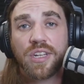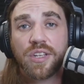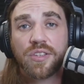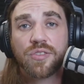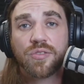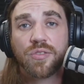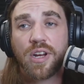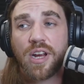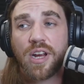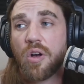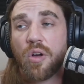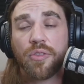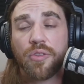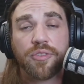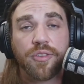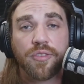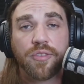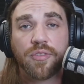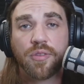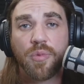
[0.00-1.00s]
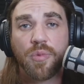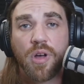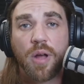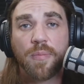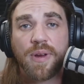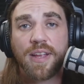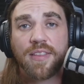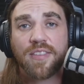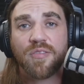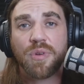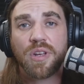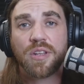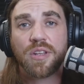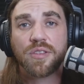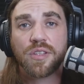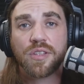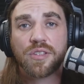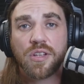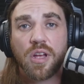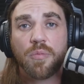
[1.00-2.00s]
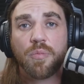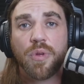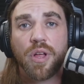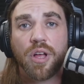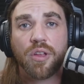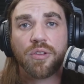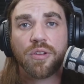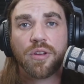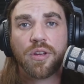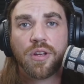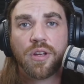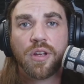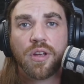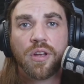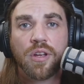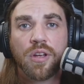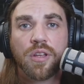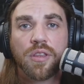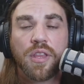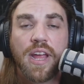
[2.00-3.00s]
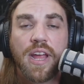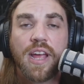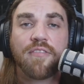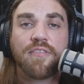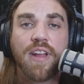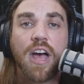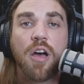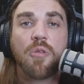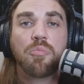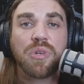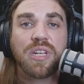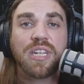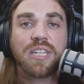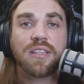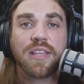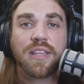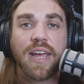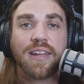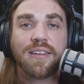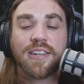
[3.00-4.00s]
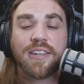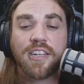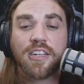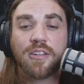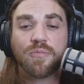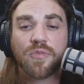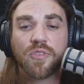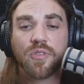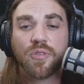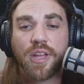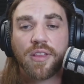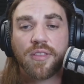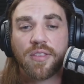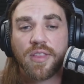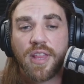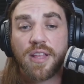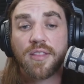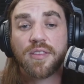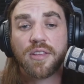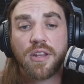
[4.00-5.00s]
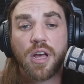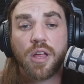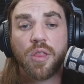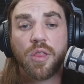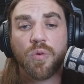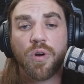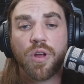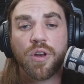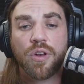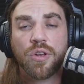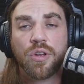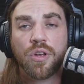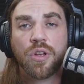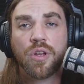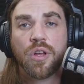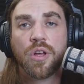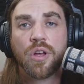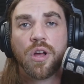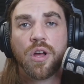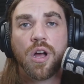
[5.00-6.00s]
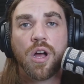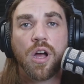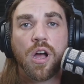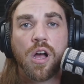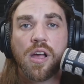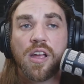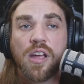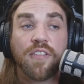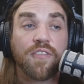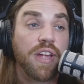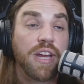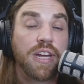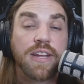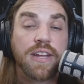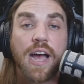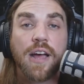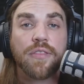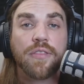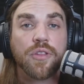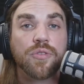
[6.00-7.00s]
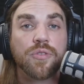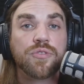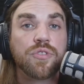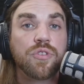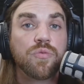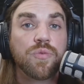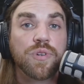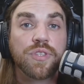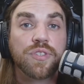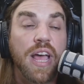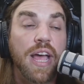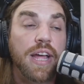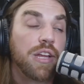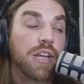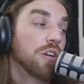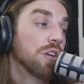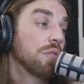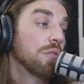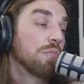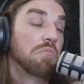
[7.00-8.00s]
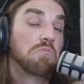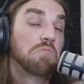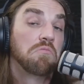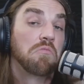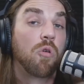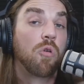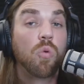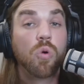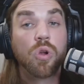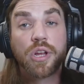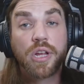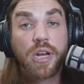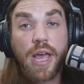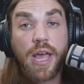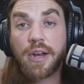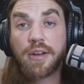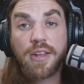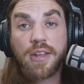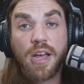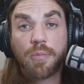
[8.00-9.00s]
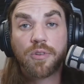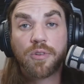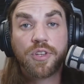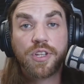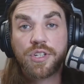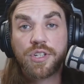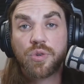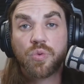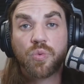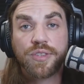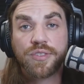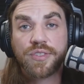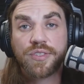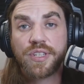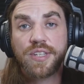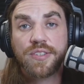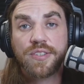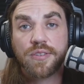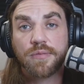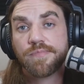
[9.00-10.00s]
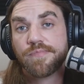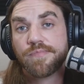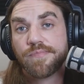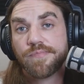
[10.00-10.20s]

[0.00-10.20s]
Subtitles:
history, all since the Bobcats have been in the Sun Belt. They have not beaten that team. So that's another one. If they had gotten those 2 wins that year, we're looking at a double-digit win season.